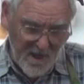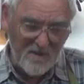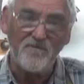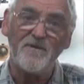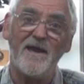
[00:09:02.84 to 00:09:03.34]

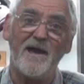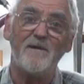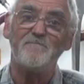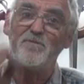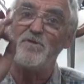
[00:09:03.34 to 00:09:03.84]
just for
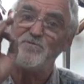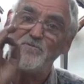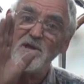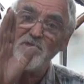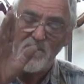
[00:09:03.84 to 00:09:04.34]
now, the
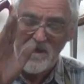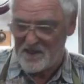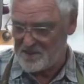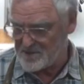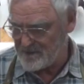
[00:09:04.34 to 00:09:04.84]
three
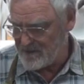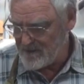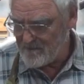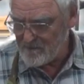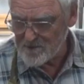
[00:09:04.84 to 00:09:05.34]
things
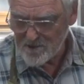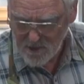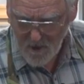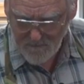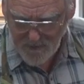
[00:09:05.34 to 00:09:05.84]
that
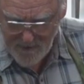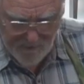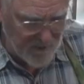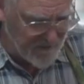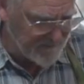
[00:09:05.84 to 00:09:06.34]
stop
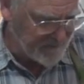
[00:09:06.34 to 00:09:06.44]
people